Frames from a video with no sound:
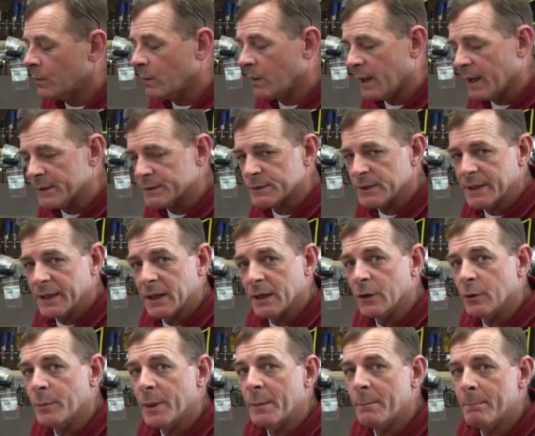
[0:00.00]
will actually get a
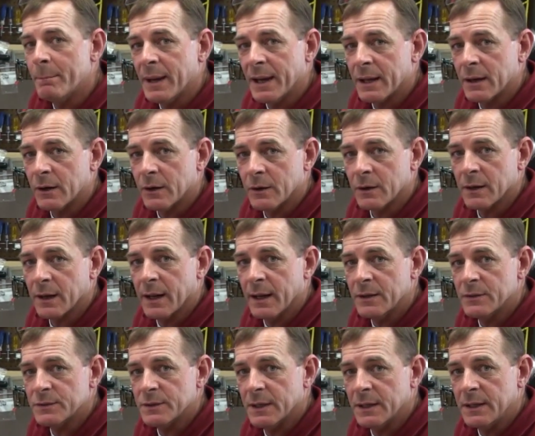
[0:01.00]
little bit better
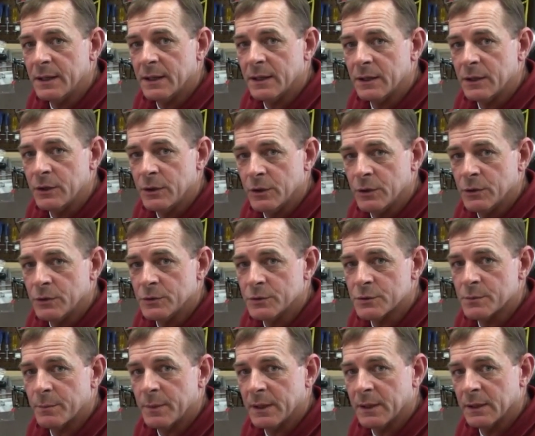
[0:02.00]
as they get
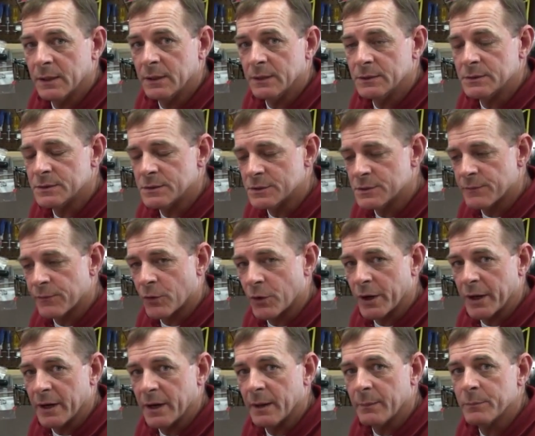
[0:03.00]
used because it's
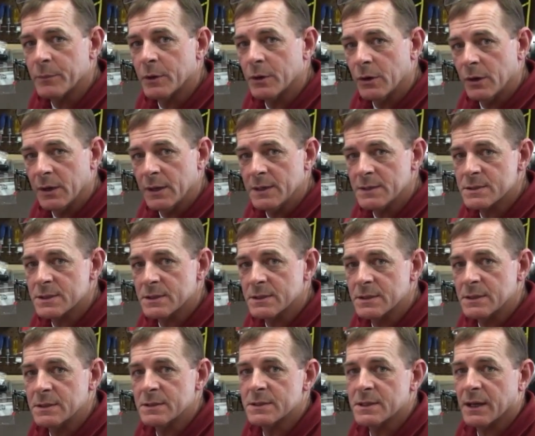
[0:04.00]
freeing up the grease that's
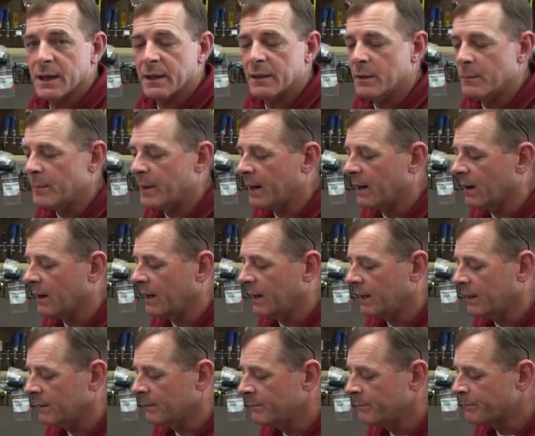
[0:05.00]
inside the
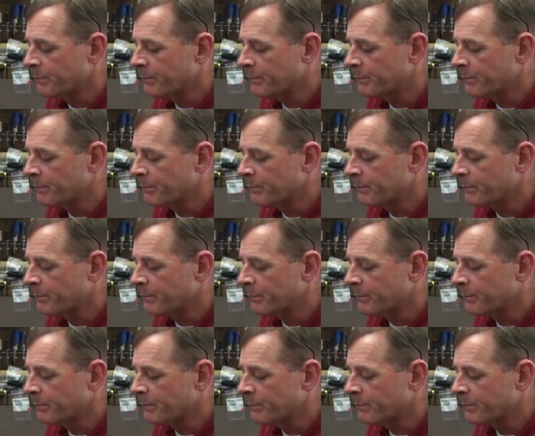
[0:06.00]
bearing,